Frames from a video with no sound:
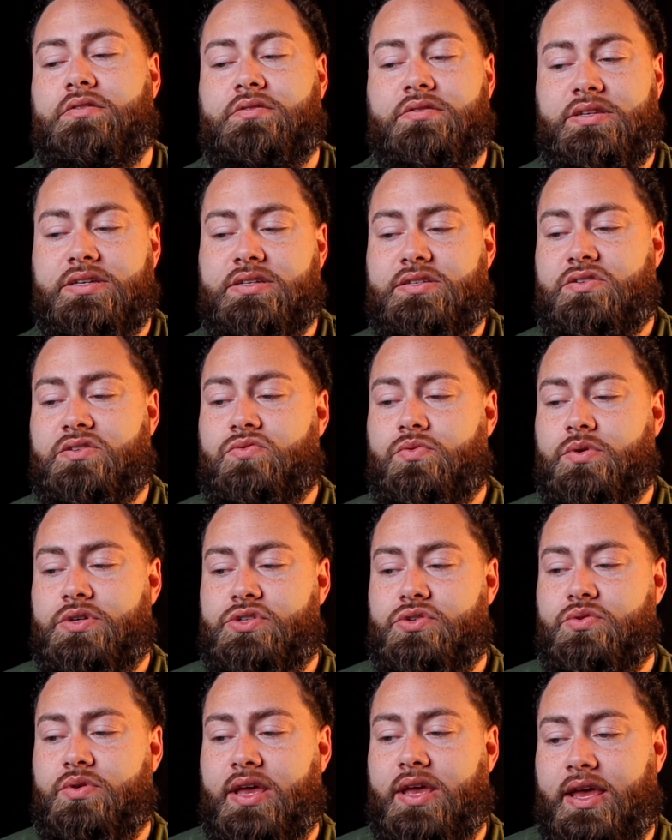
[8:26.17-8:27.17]
This is what
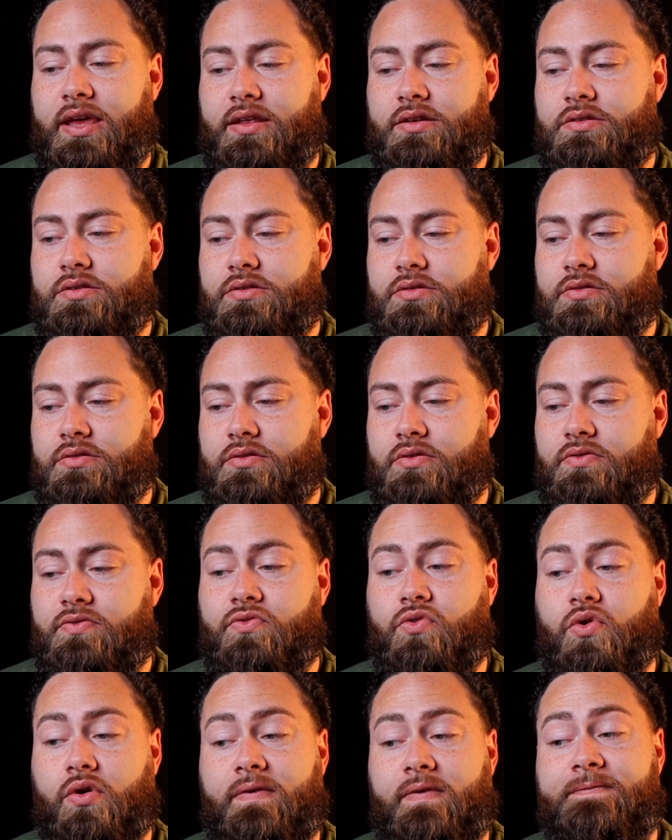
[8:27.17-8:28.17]
you get
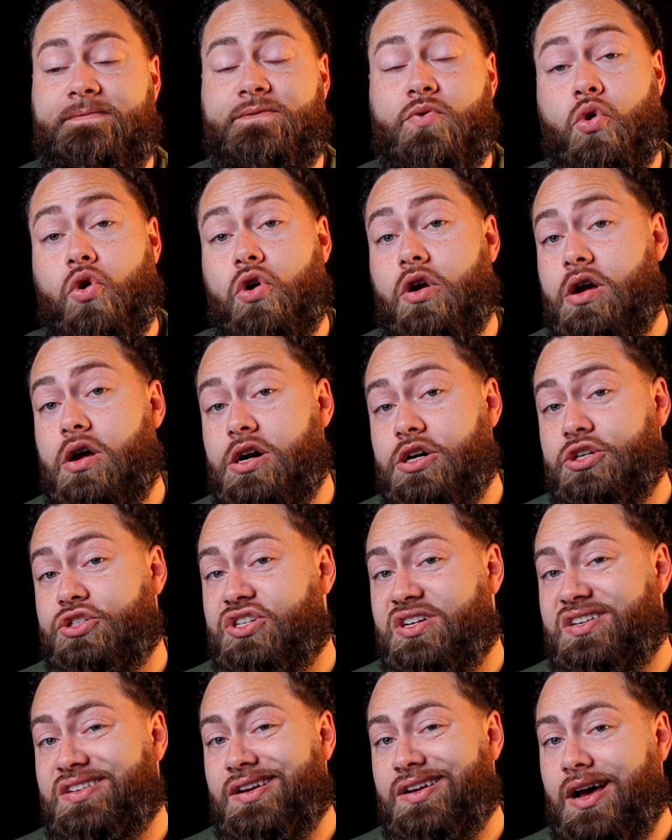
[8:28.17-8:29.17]
for
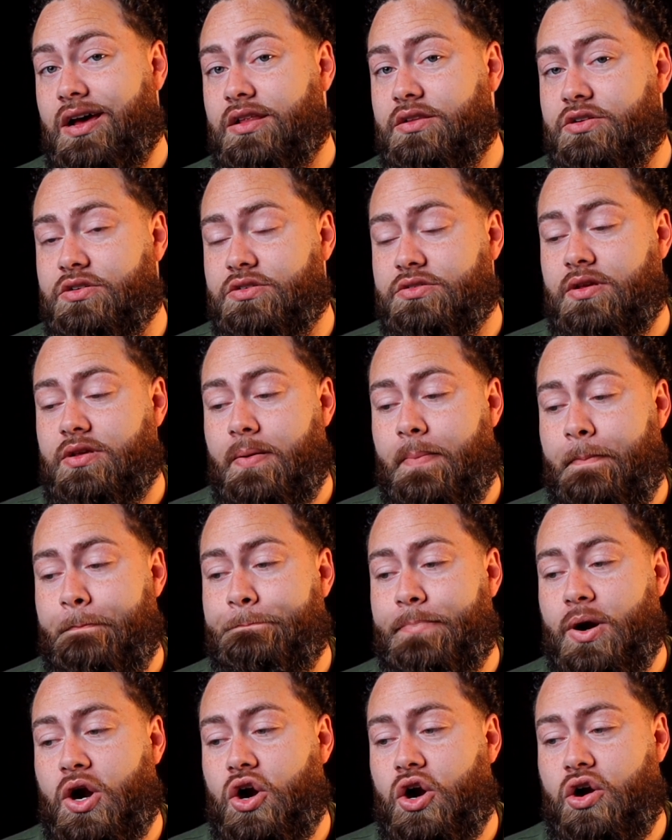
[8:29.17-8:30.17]

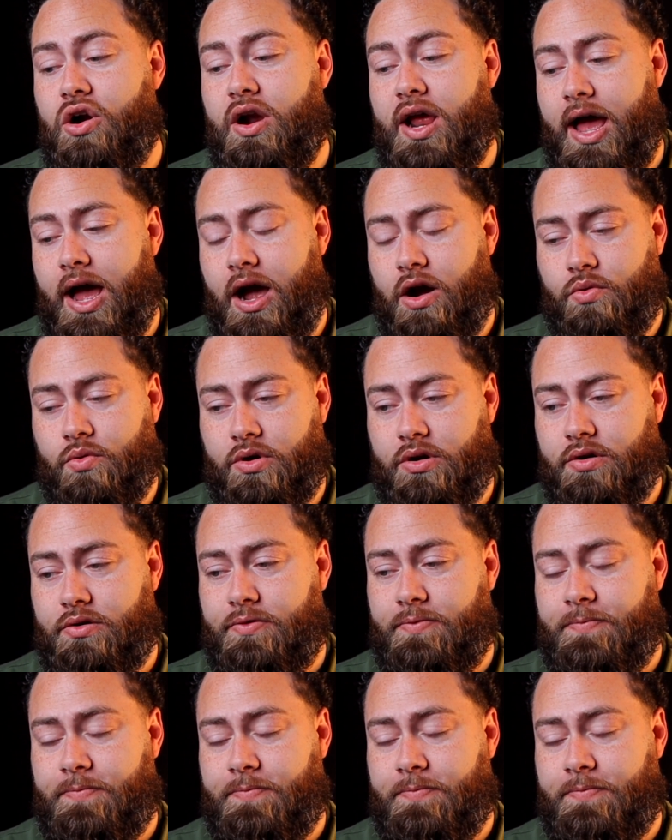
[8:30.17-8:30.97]
$400 per hour.